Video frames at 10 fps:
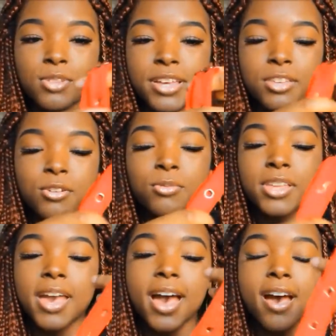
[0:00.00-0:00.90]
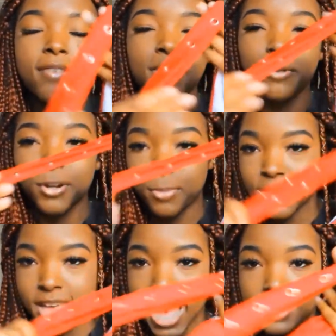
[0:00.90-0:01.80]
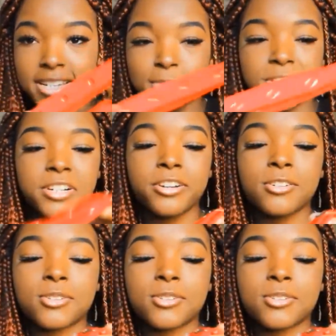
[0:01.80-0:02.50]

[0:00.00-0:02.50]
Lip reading: Like, you don't really have anywhere to put the access material,